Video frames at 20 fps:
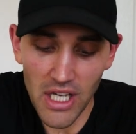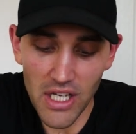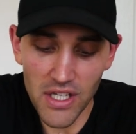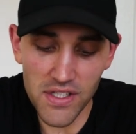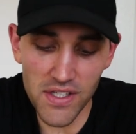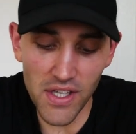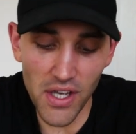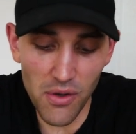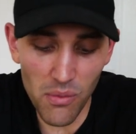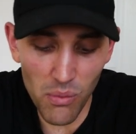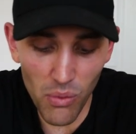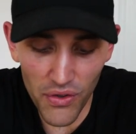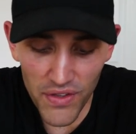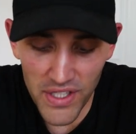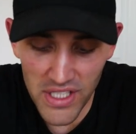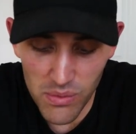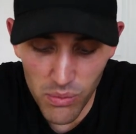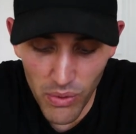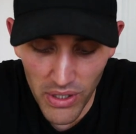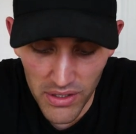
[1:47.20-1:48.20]
So what
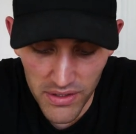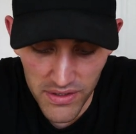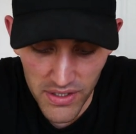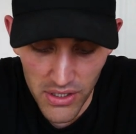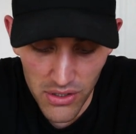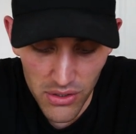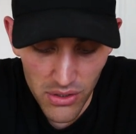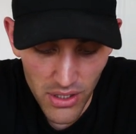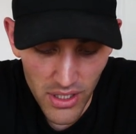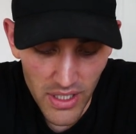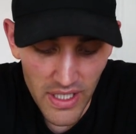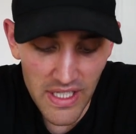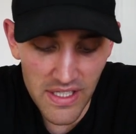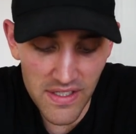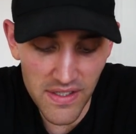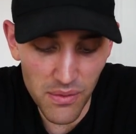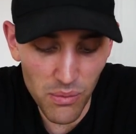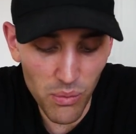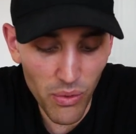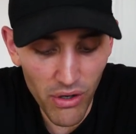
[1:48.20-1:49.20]
this will do
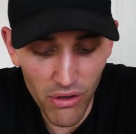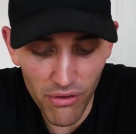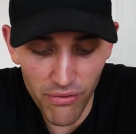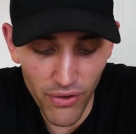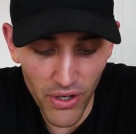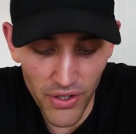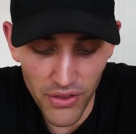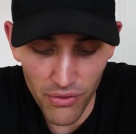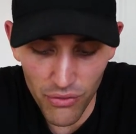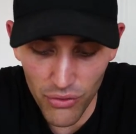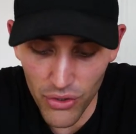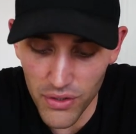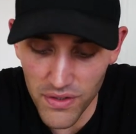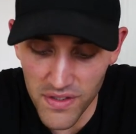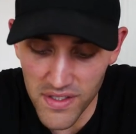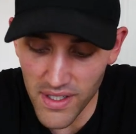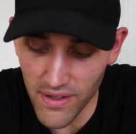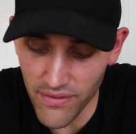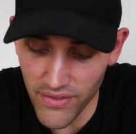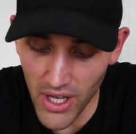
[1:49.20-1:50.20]
is it will find the
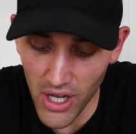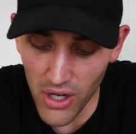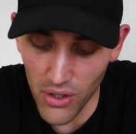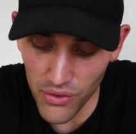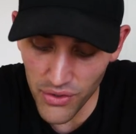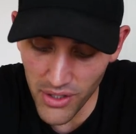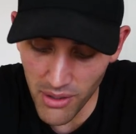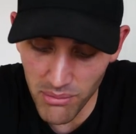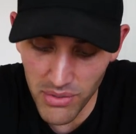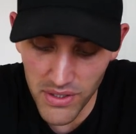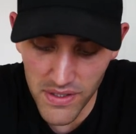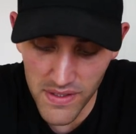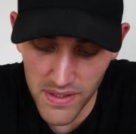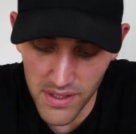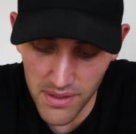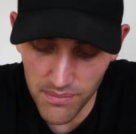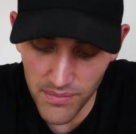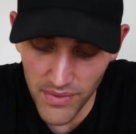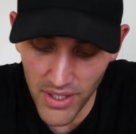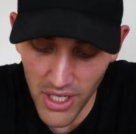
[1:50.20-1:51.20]
roots if they're whole
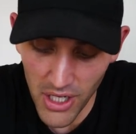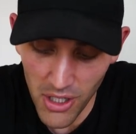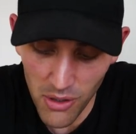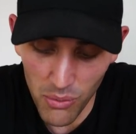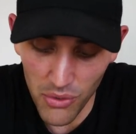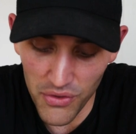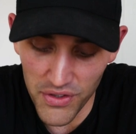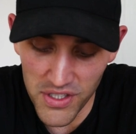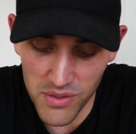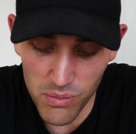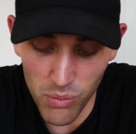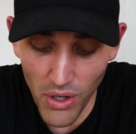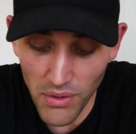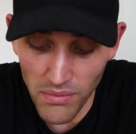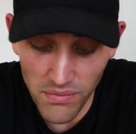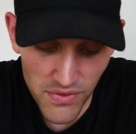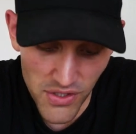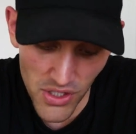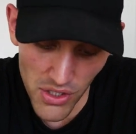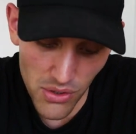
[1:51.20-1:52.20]
numbers. What this
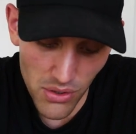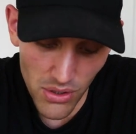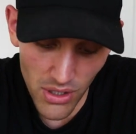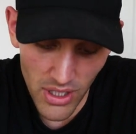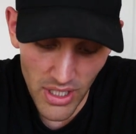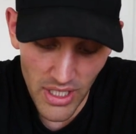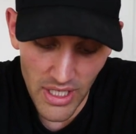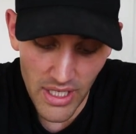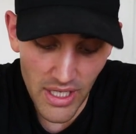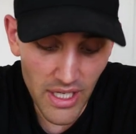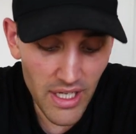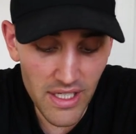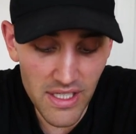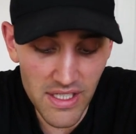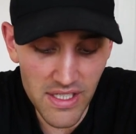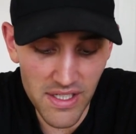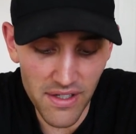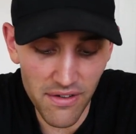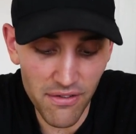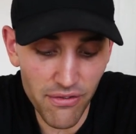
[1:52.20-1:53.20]
won't do
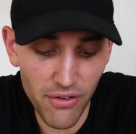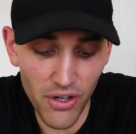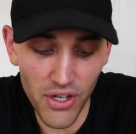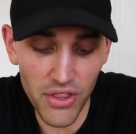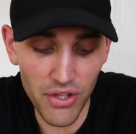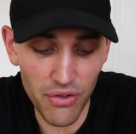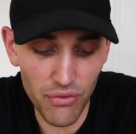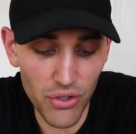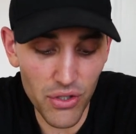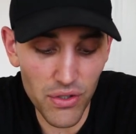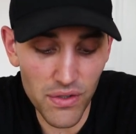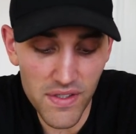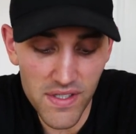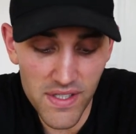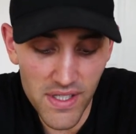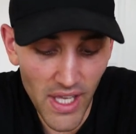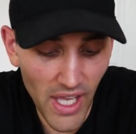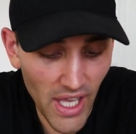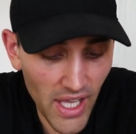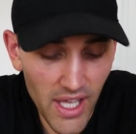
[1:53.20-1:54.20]
is find the
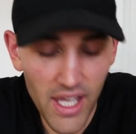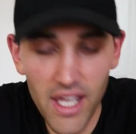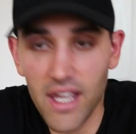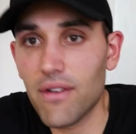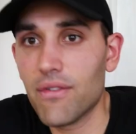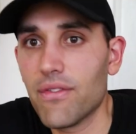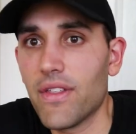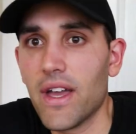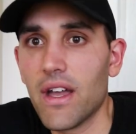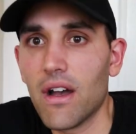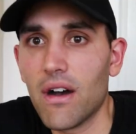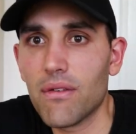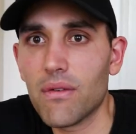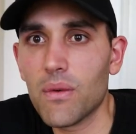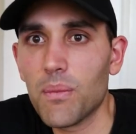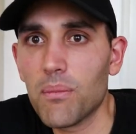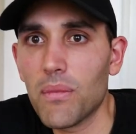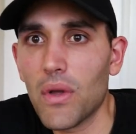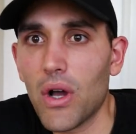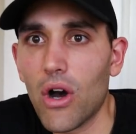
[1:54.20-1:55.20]
roots if they are
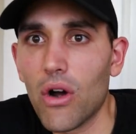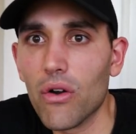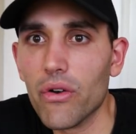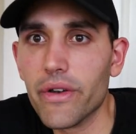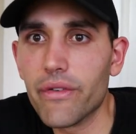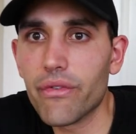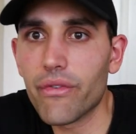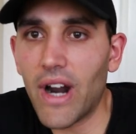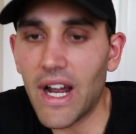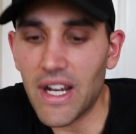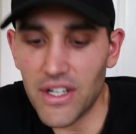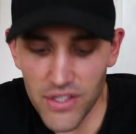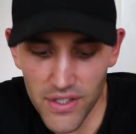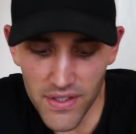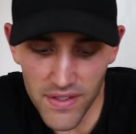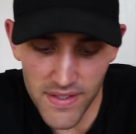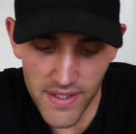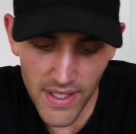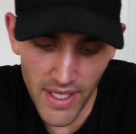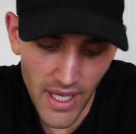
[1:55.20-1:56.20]
horrid
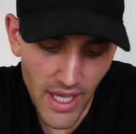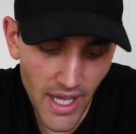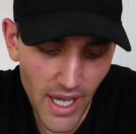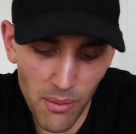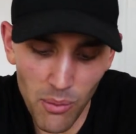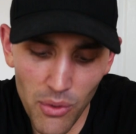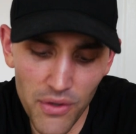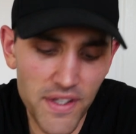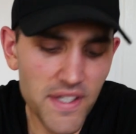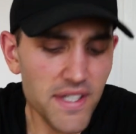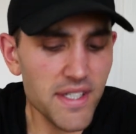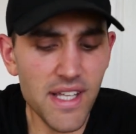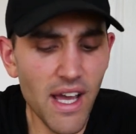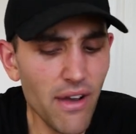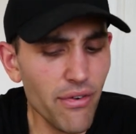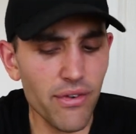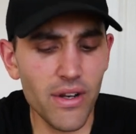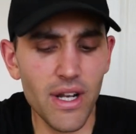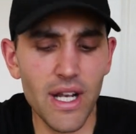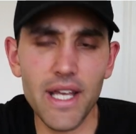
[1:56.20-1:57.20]
fractions, and what this
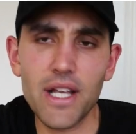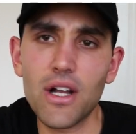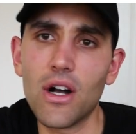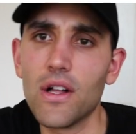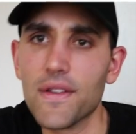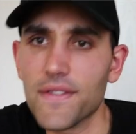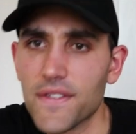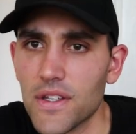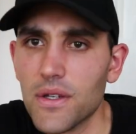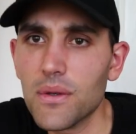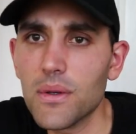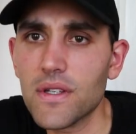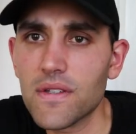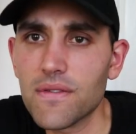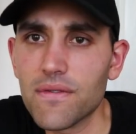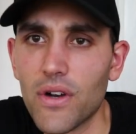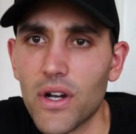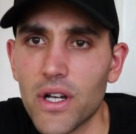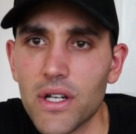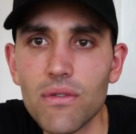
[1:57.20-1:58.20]
definitely can't do is
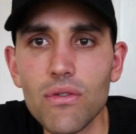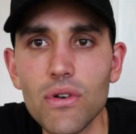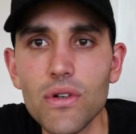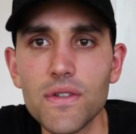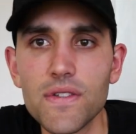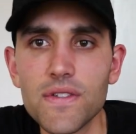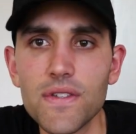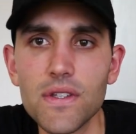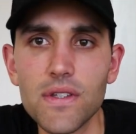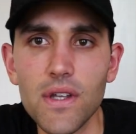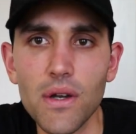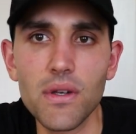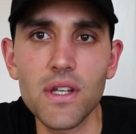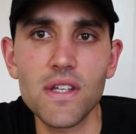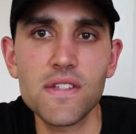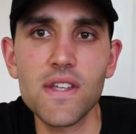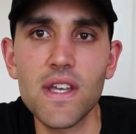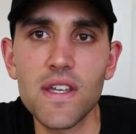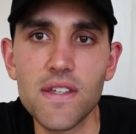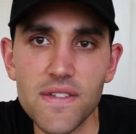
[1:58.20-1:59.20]
find roots that don't
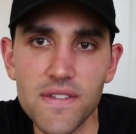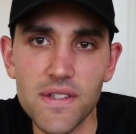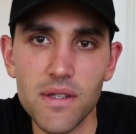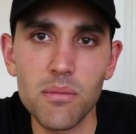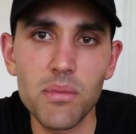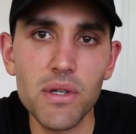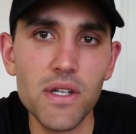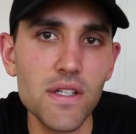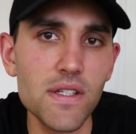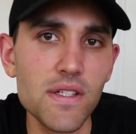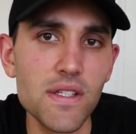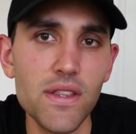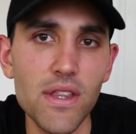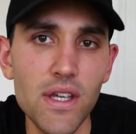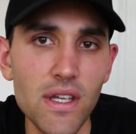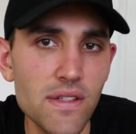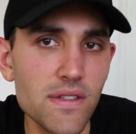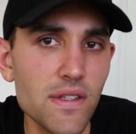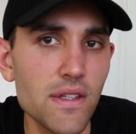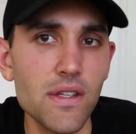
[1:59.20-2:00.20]
exist, because
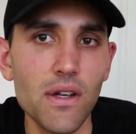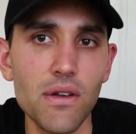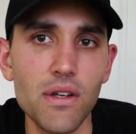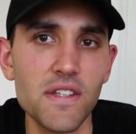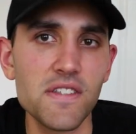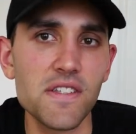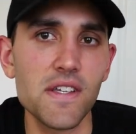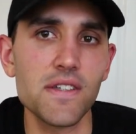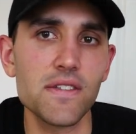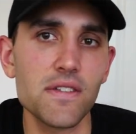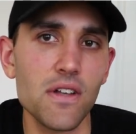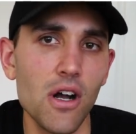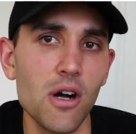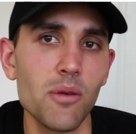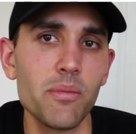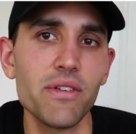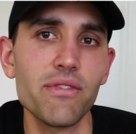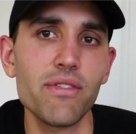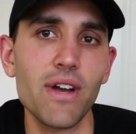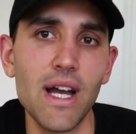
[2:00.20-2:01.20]
things that don't exist
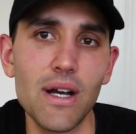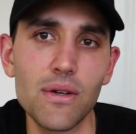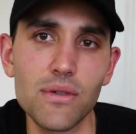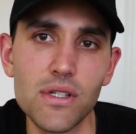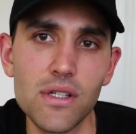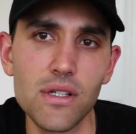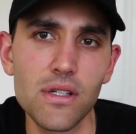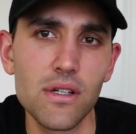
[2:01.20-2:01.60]
can't be found.